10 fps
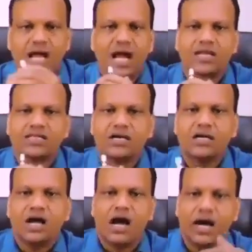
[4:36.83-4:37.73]
And
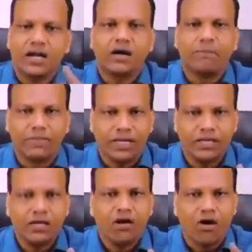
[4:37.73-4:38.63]
third,
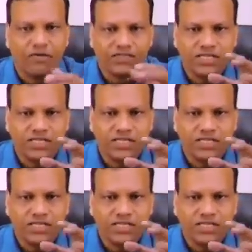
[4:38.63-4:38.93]
uncoupling of